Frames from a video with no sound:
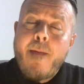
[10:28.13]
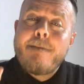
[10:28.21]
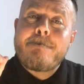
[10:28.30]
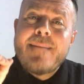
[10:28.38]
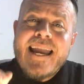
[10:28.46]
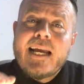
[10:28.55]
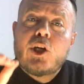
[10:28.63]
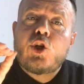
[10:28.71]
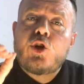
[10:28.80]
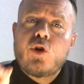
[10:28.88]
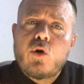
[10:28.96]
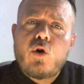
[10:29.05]
Make
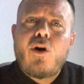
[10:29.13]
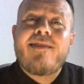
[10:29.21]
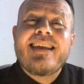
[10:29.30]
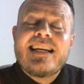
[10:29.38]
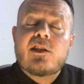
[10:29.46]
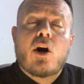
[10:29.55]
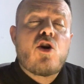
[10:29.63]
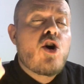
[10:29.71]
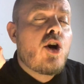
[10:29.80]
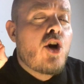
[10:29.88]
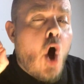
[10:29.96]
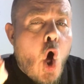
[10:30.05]
sure these are
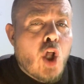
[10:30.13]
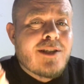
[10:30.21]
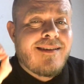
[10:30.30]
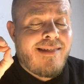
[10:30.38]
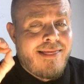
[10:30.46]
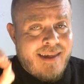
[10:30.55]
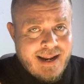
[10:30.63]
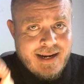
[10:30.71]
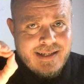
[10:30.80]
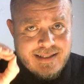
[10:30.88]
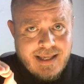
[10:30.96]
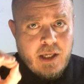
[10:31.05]
not
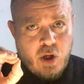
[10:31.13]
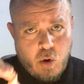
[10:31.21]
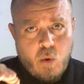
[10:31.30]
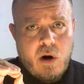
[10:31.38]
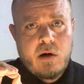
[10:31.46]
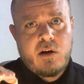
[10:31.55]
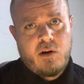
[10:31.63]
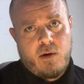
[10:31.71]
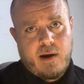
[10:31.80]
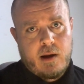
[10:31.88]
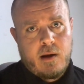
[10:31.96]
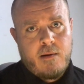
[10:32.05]
things that you are
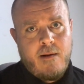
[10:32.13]
doing.